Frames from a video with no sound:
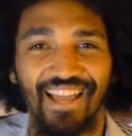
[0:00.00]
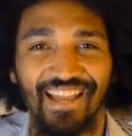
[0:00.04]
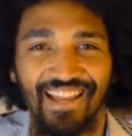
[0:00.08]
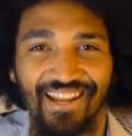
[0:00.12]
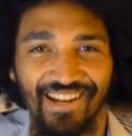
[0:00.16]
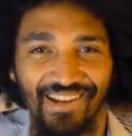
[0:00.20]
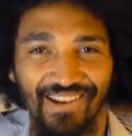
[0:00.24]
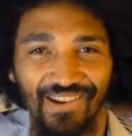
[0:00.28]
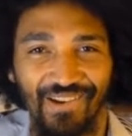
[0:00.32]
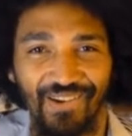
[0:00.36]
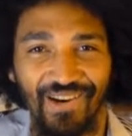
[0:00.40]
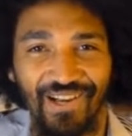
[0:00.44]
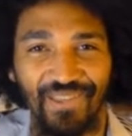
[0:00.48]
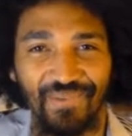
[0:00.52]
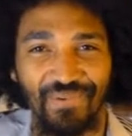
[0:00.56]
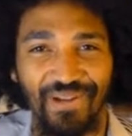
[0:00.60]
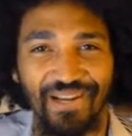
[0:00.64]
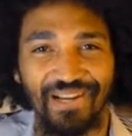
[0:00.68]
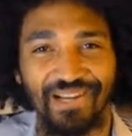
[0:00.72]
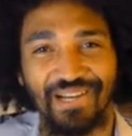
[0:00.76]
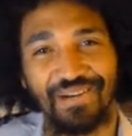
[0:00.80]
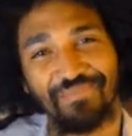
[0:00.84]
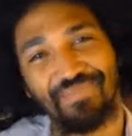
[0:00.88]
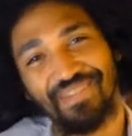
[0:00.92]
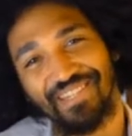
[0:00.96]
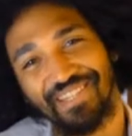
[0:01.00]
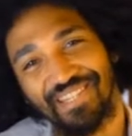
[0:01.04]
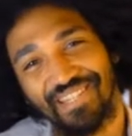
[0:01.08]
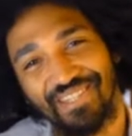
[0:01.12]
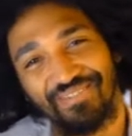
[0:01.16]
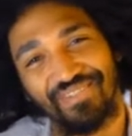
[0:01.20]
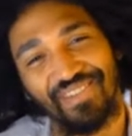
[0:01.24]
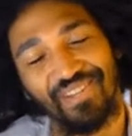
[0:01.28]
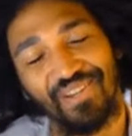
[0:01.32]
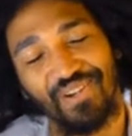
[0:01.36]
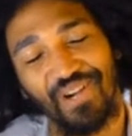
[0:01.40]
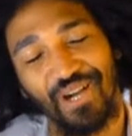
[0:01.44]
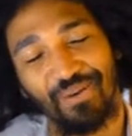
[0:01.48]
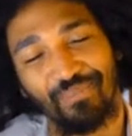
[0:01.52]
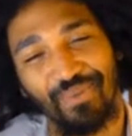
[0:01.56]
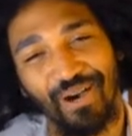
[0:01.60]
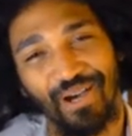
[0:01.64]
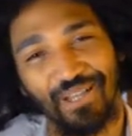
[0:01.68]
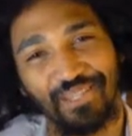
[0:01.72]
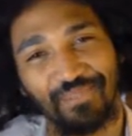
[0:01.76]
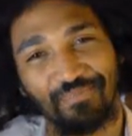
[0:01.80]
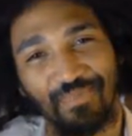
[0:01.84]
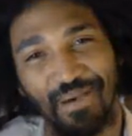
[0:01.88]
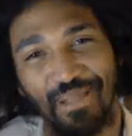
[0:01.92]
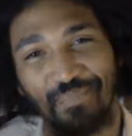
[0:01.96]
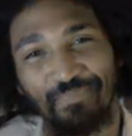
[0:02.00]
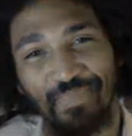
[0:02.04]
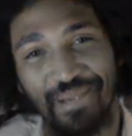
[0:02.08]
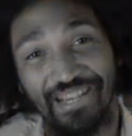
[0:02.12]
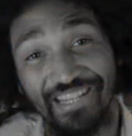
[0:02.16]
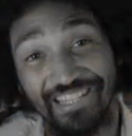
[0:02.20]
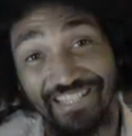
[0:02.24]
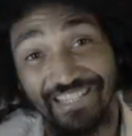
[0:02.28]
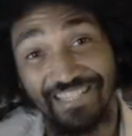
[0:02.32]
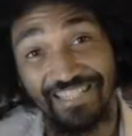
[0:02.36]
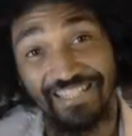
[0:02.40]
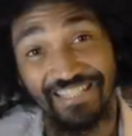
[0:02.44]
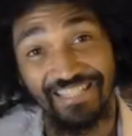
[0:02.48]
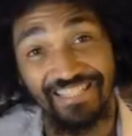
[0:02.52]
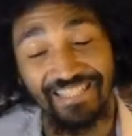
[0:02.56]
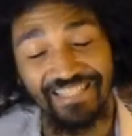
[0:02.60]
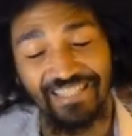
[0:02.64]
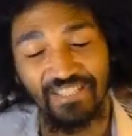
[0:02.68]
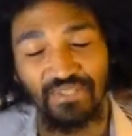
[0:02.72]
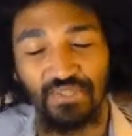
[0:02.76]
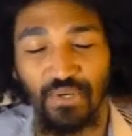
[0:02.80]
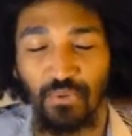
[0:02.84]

Hello and welcome in this video about matte painting.